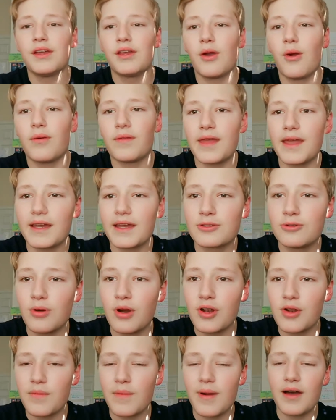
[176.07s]
like
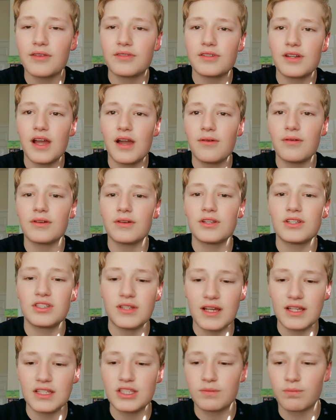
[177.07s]
200 miles an hour in these
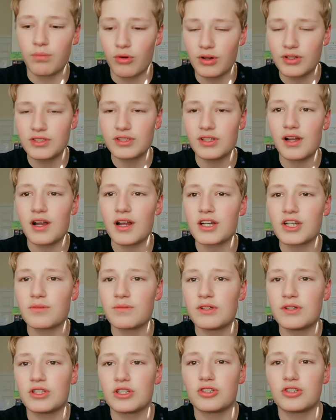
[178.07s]
nice sports cars,
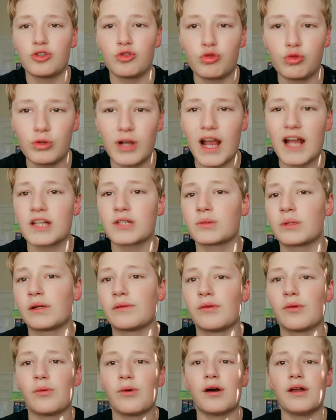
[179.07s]
and we can just crash
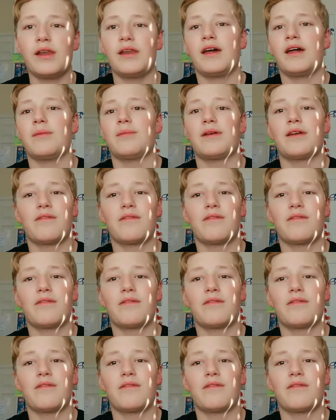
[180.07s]
wherever we want, and that'll be